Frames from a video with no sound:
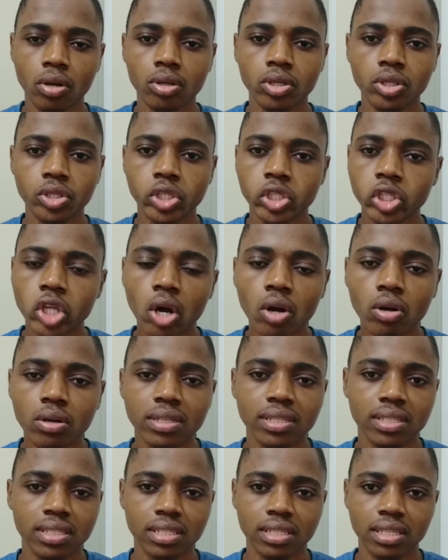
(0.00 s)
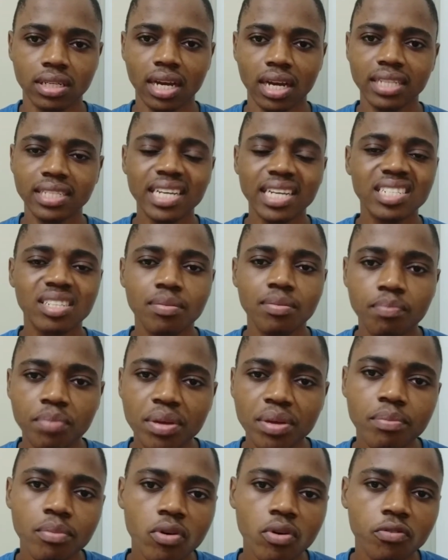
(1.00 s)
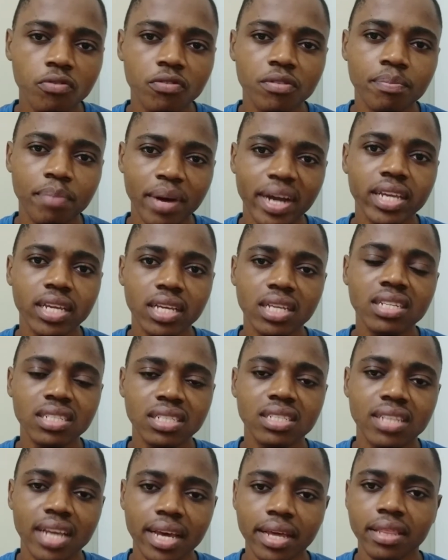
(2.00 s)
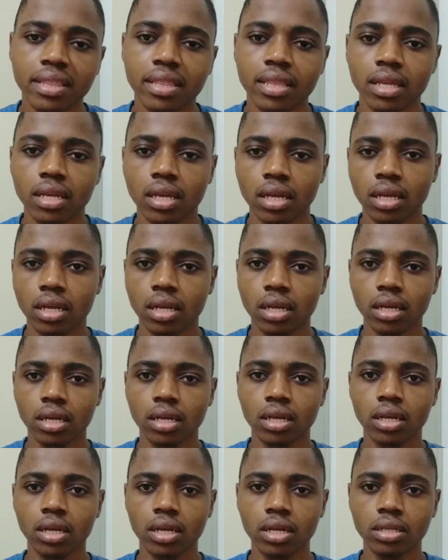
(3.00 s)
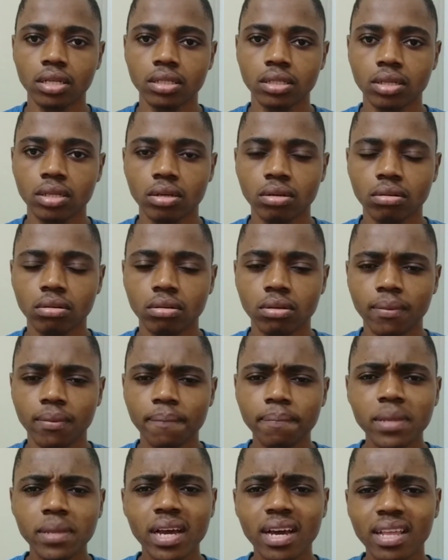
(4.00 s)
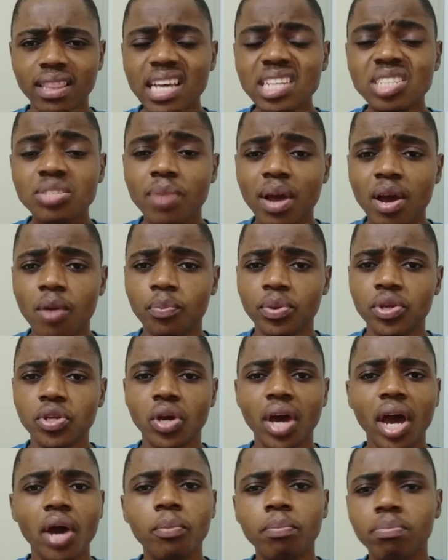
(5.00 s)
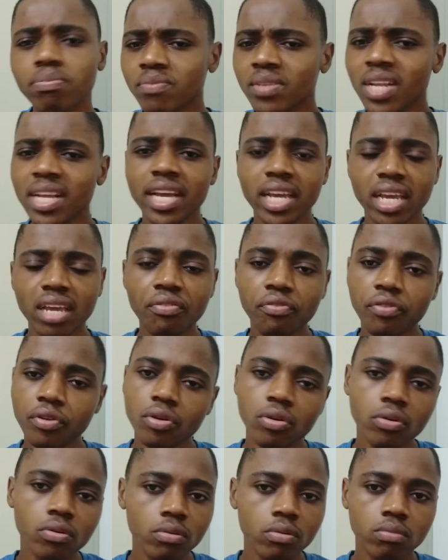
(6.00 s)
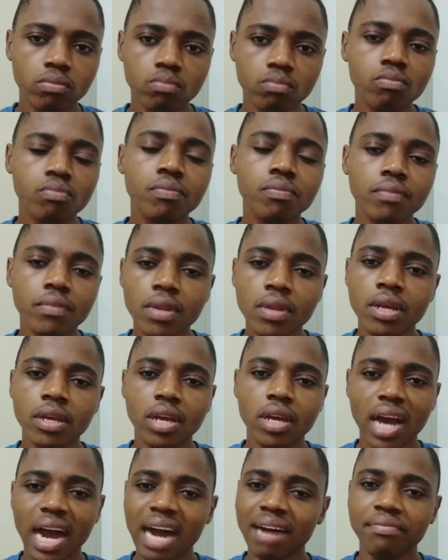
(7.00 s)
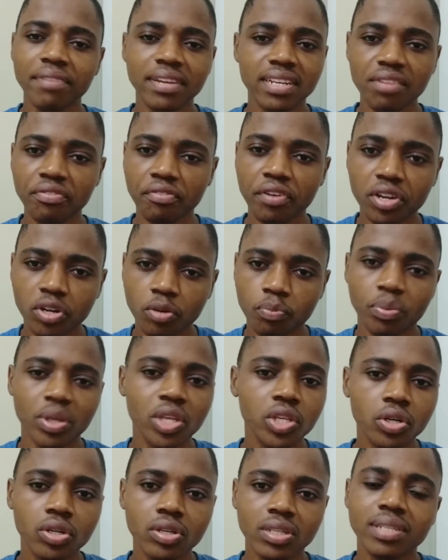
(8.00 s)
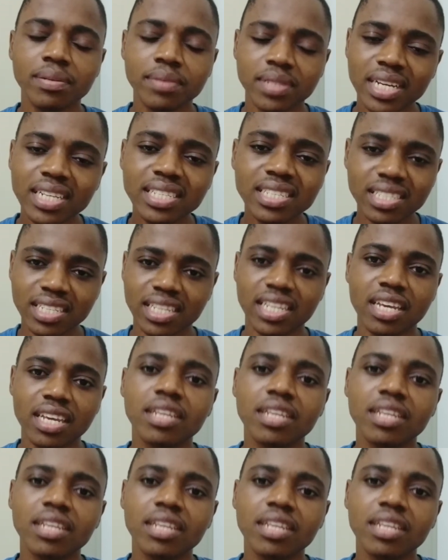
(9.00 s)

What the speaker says: shocked and just be moved by his death. So yeah, that's my opinion. If you have a different opinion, just